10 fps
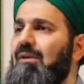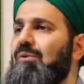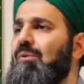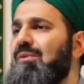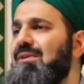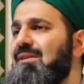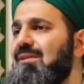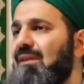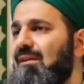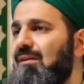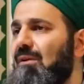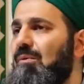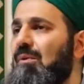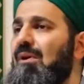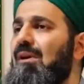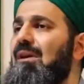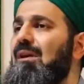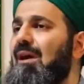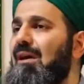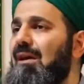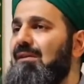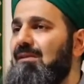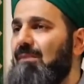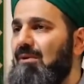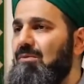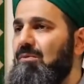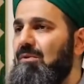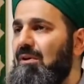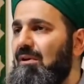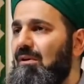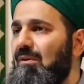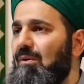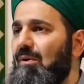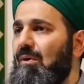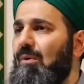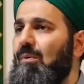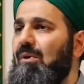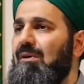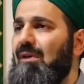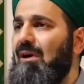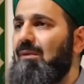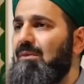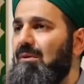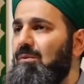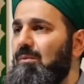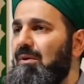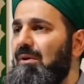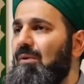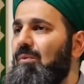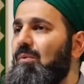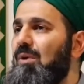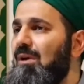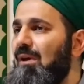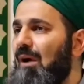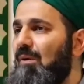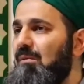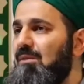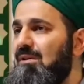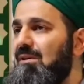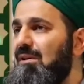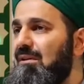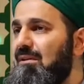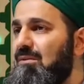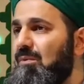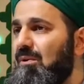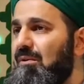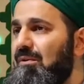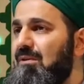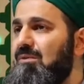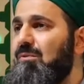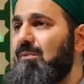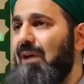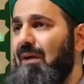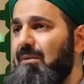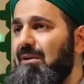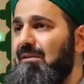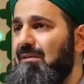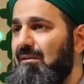Well, this is not you. Ilahi anta maqsoodi wa ridaqa matloobi. We, our mission in this world is to be abid.